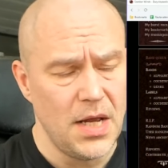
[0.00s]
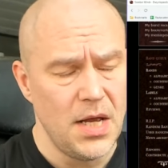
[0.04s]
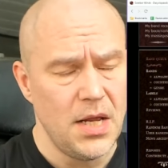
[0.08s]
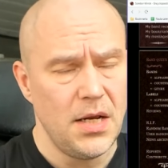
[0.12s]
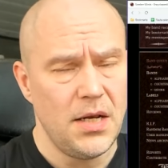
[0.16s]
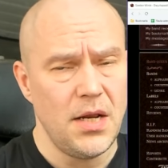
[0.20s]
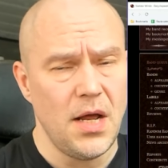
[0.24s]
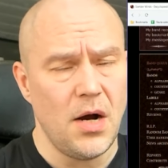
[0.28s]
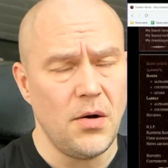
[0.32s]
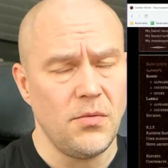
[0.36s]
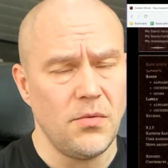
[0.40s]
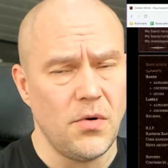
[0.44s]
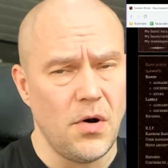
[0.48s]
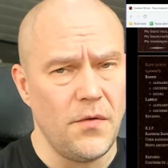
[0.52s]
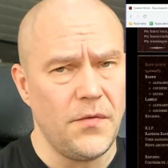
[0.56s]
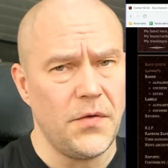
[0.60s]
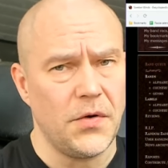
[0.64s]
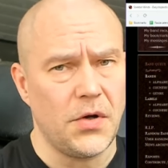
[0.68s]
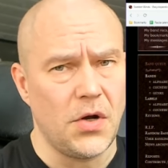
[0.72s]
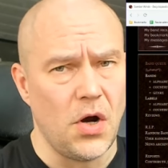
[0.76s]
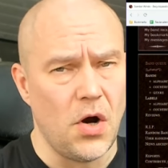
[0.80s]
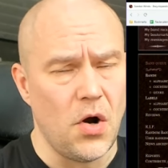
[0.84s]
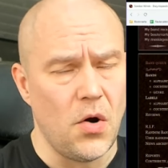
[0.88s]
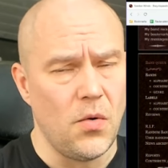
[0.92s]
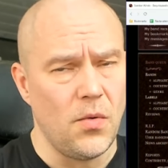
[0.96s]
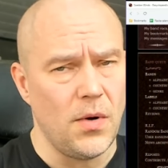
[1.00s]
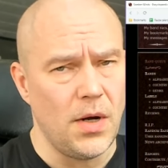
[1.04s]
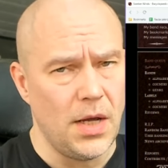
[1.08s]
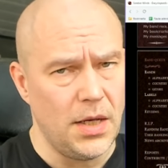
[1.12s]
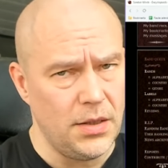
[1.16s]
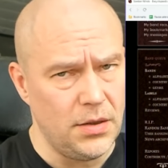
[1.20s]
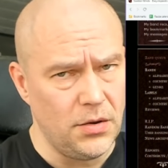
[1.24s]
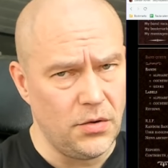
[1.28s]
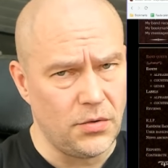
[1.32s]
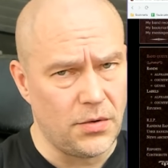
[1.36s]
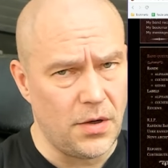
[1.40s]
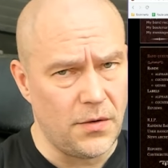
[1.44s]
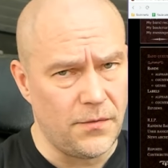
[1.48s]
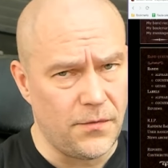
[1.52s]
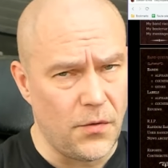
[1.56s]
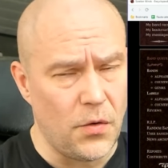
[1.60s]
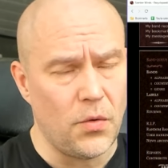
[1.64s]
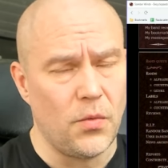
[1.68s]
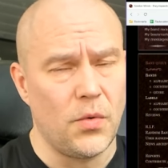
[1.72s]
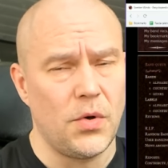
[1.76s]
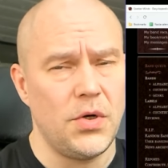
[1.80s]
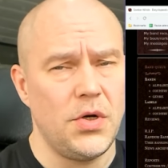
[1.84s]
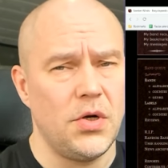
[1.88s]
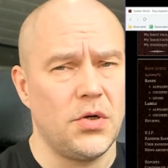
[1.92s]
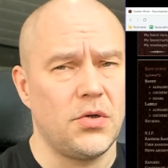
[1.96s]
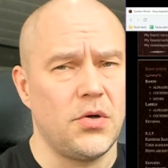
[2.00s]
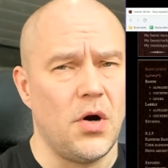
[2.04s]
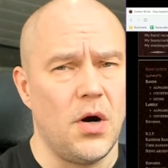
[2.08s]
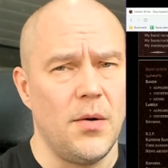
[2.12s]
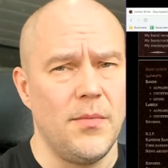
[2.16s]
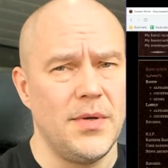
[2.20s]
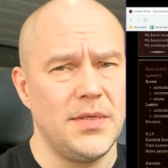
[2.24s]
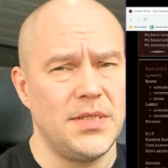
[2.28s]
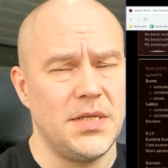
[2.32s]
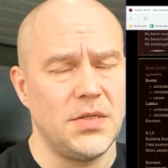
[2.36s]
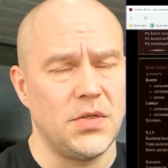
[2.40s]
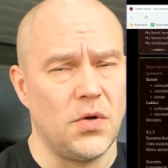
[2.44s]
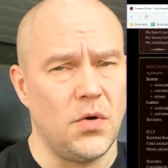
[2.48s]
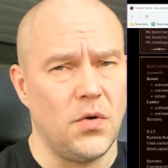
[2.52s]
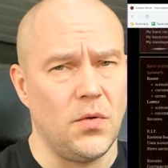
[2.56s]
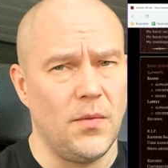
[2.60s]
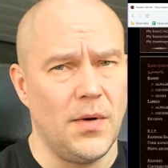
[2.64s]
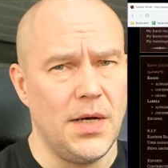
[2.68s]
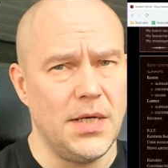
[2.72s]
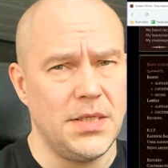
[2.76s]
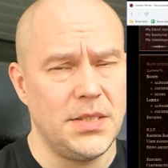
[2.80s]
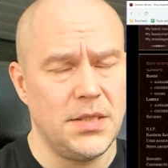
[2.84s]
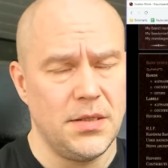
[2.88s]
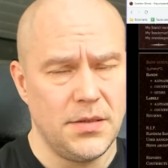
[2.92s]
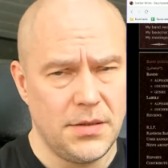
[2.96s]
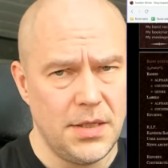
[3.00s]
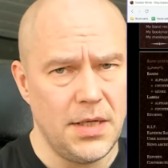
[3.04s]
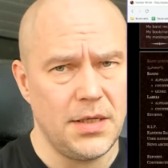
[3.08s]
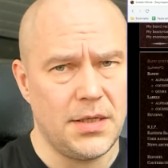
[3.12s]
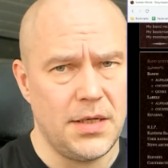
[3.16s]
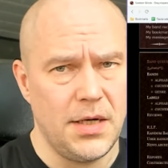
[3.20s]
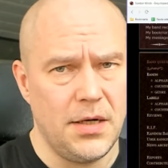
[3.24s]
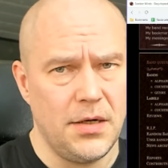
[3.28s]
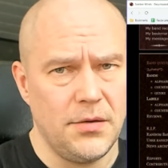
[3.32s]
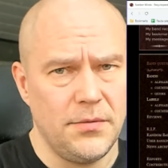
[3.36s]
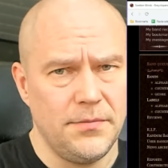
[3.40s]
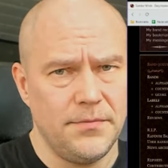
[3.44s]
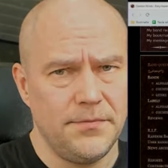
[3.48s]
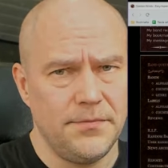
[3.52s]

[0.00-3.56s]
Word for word: Now, off you go and looking forward to your comments as always. Take care.